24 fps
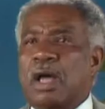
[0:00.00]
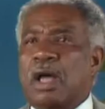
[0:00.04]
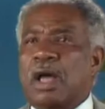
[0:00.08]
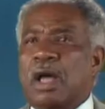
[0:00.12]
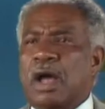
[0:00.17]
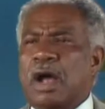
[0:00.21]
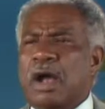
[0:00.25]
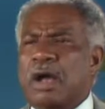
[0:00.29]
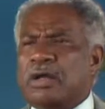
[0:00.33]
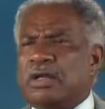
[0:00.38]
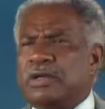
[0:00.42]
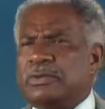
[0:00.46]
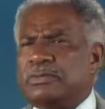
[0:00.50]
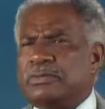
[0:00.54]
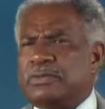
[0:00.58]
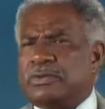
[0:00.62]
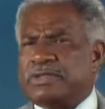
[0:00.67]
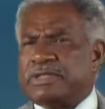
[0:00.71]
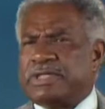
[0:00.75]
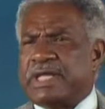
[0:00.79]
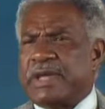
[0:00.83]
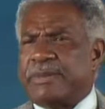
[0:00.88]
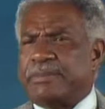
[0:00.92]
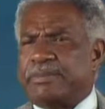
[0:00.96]
Harlem
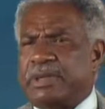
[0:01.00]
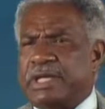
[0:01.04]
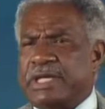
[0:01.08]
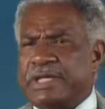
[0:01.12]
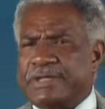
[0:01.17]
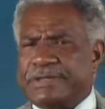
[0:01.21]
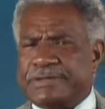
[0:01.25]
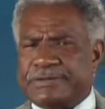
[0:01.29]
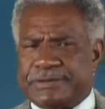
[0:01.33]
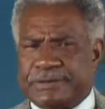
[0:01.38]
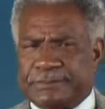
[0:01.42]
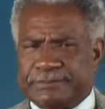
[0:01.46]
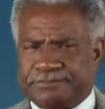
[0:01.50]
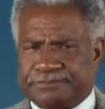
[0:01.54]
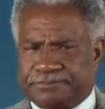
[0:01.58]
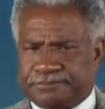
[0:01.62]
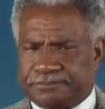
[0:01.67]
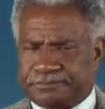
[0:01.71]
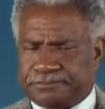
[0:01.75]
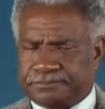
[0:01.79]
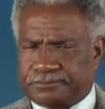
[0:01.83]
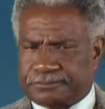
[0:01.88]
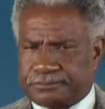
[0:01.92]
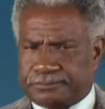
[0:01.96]
was that place
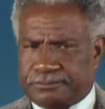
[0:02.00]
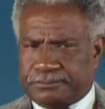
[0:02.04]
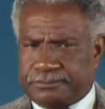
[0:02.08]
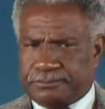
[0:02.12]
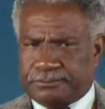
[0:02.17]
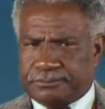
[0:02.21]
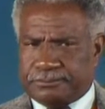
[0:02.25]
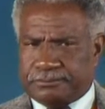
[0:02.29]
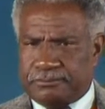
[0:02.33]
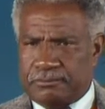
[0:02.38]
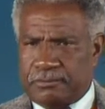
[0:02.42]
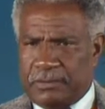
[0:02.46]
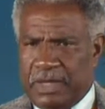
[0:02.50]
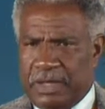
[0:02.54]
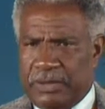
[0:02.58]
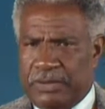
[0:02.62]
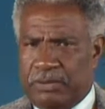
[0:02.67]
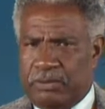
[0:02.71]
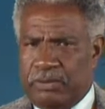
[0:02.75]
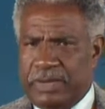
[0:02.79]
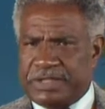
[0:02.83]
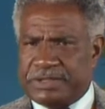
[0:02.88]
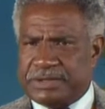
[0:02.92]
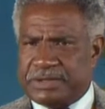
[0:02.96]
in
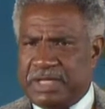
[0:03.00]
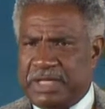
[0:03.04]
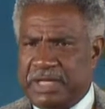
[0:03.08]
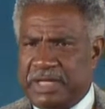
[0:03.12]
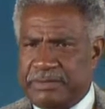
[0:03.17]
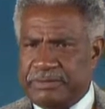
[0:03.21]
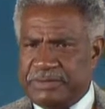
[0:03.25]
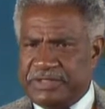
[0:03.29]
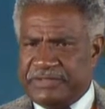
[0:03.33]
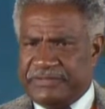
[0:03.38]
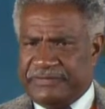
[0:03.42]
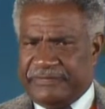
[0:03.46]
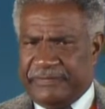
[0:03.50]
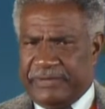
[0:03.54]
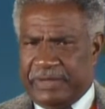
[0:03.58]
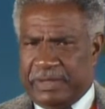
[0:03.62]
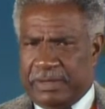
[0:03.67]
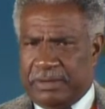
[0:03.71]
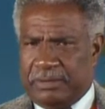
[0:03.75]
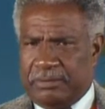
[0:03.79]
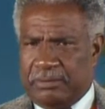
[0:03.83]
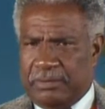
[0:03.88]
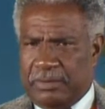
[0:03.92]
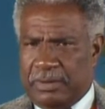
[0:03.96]
the Western
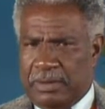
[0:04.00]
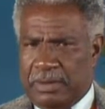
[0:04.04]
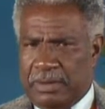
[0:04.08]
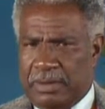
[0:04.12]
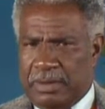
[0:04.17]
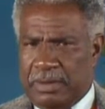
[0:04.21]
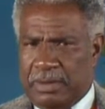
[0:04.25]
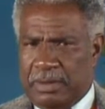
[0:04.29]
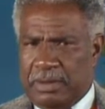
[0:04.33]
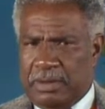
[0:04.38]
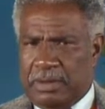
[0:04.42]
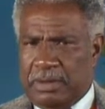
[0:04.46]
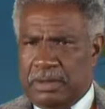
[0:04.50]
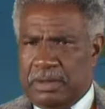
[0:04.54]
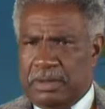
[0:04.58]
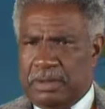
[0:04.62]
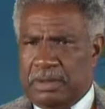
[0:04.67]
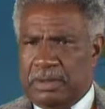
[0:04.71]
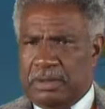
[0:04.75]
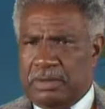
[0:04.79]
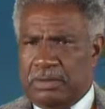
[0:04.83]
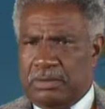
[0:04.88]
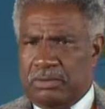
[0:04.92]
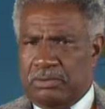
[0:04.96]
Hemisphere
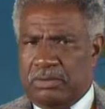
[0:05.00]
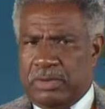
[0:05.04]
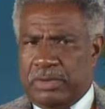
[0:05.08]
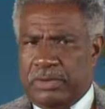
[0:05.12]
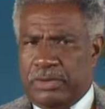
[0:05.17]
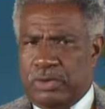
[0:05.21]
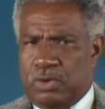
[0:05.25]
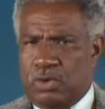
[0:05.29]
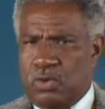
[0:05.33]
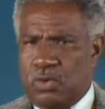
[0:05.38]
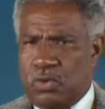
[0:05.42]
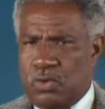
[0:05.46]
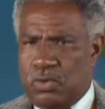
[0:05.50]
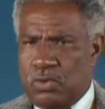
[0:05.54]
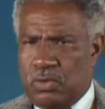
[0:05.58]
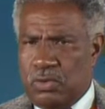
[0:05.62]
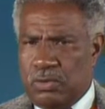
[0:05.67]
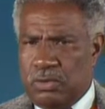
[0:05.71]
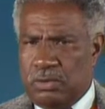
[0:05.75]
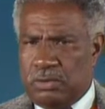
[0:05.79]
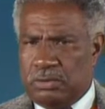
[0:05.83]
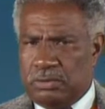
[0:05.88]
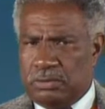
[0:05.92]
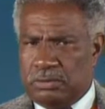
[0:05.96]
where the
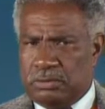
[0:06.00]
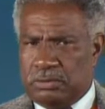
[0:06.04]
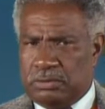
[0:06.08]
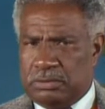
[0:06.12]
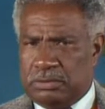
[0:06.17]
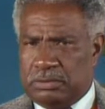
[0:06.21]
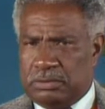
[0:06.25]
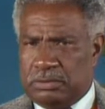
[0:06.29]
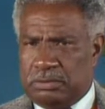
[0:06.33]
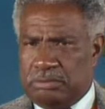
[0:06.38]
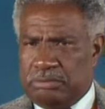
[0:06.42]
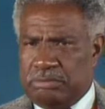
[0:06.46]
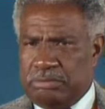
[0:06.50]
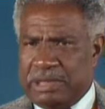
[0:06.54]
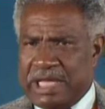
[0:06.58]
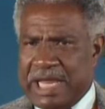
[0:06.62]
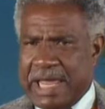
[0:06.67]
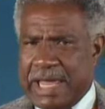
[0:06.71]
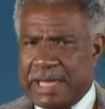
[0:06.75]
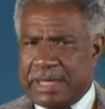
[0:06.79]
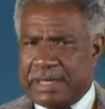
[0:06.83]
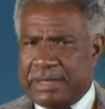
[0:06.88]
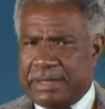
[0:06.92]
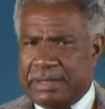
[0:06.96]
whole
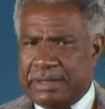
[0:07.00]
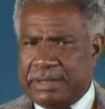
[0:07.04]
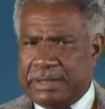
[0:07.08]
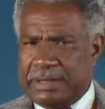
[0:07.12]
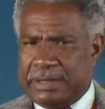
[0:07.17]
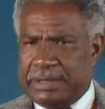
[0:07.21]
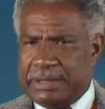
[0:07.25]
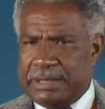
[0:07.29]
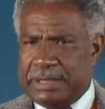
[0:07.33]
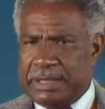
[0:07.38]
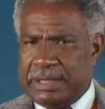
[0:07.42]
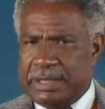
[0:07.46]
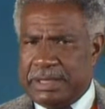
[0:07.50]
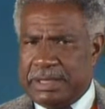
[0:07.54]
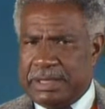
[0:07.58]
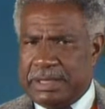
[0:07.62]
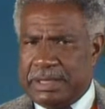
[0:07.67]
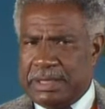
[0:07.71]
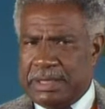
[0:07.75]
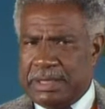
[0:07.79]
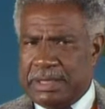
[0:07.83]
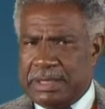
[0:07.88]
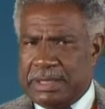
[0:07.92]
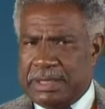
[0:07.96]
black
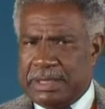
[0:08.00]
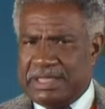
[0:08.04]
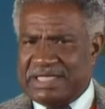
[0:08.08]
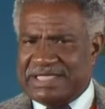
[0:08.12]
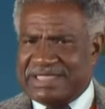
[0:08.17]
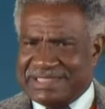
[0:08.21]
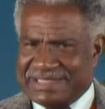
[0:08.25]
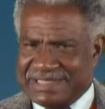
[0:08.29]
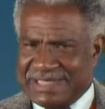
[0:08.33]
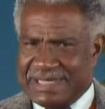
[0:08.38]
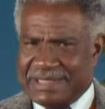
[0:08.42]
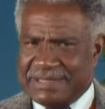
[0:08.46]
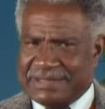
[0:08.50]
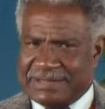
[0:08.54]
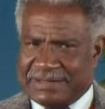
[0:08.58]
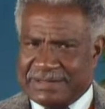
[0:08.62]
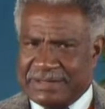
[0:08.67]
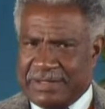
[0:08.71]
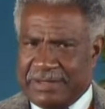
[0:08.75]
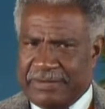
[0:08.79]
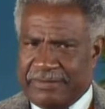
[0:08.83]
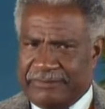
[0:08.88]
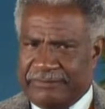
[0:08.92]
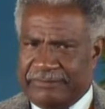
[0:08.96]
sense
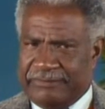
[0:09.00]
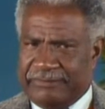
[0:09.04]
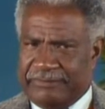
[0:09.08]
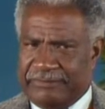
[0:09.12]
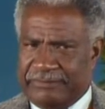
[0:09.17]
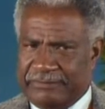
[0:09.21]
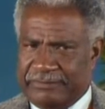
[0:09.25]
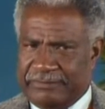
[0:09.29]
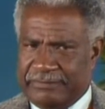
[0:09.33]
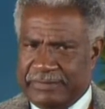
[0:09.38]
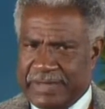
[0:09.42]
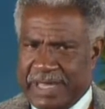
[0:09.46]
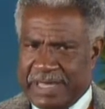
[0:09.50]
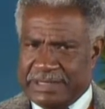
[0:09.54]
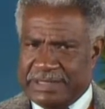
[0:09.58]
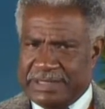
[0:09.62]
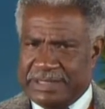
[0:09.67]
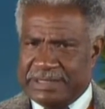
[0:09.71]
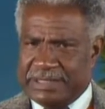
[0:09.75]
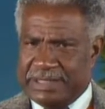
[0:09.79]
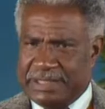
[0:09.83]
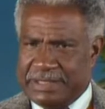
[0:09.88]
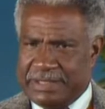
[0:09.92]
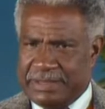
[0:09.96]
of
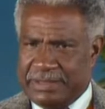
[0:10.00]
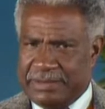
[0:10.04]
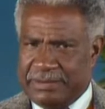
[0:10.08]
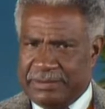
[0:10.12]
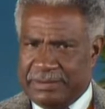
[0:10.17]
identity